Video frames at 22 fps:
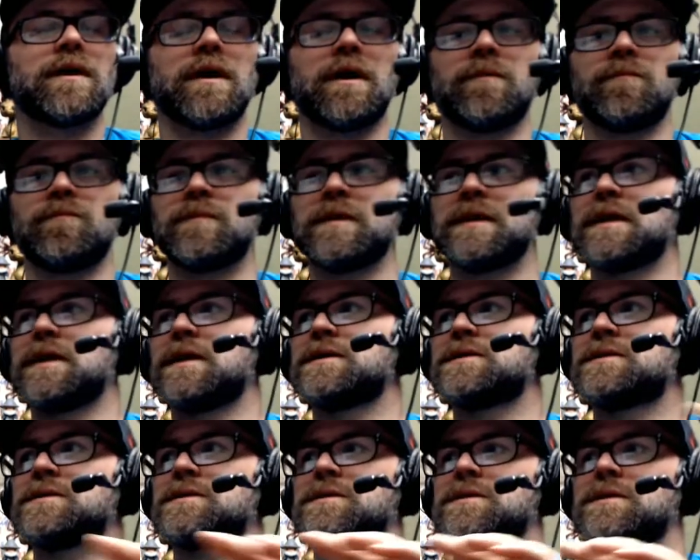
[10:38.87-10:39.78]

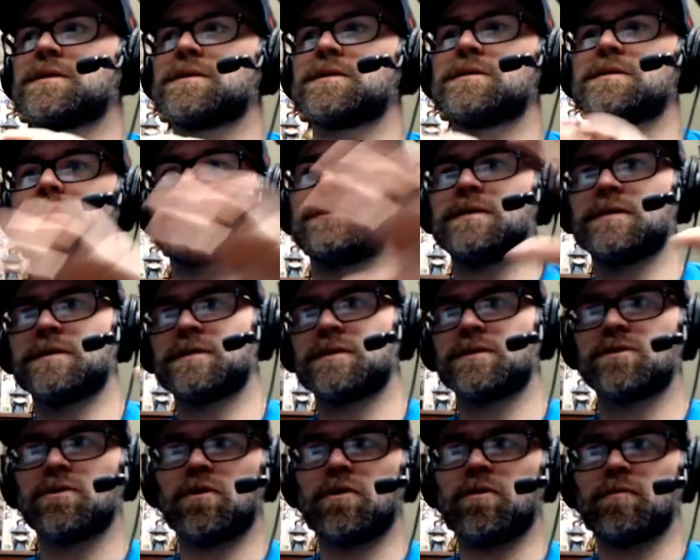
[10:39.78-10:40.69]
because this is
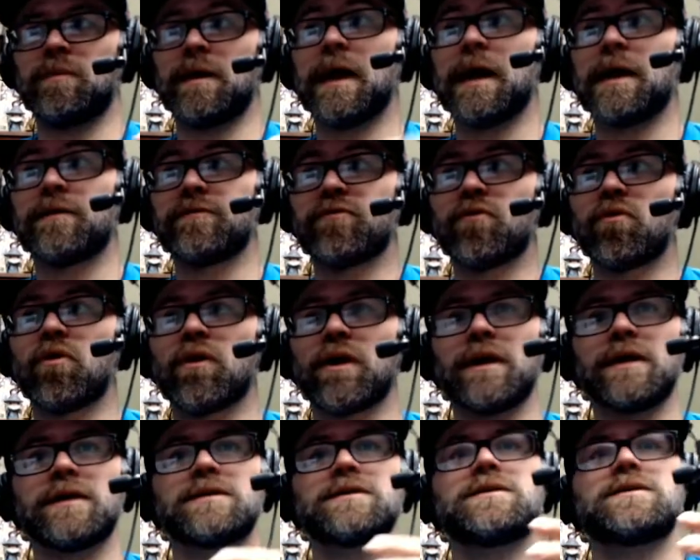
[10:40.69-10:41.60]
all my
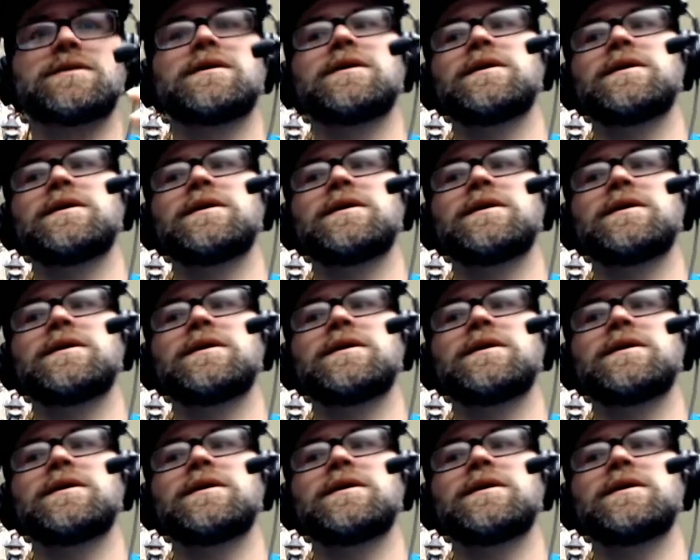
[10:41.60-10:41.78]
voice,